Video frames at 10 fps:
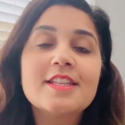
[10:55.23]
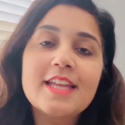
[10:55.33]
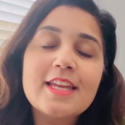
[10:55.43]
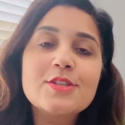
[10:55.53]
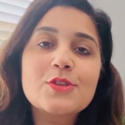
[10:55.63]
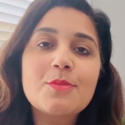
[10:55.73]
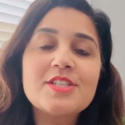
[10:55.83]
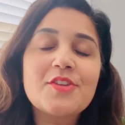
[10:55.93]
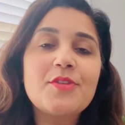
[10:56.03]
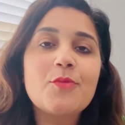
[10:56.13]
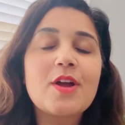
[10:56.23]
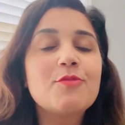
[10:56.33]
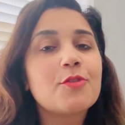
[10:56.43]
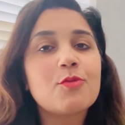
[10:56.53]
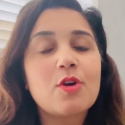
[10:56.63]
Thank you so much
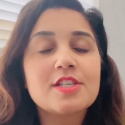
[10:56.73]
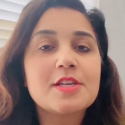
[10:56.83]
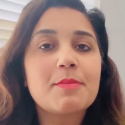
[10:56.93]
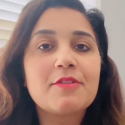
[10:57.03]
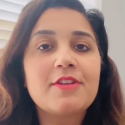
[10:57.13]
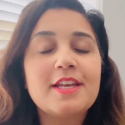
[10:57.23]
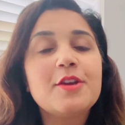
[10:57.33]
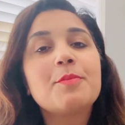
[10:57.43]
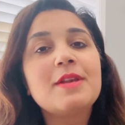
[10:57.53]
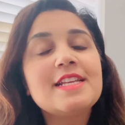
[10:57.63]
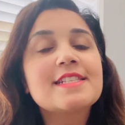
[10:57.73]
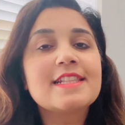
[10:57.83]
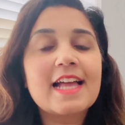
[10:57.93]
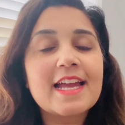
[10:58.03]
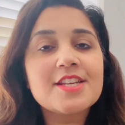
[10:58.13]
everyone for watching my video. Please
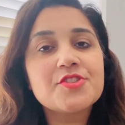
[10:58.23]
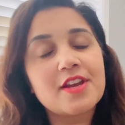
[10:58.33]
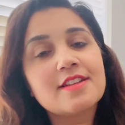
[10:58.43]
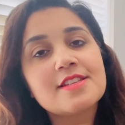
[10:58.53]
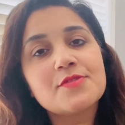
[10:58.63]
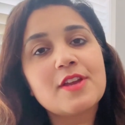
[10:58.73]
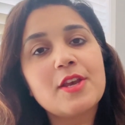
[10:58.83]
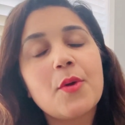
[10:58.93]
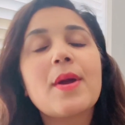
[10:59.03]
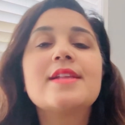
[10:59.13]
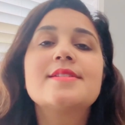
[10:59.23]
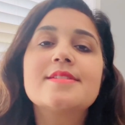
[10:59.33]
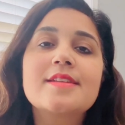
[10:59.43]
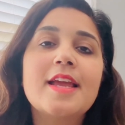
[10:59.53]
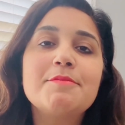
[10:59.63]
like, share this video and
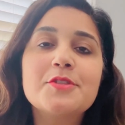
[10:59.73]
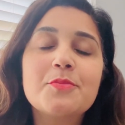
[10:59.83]
subscribe to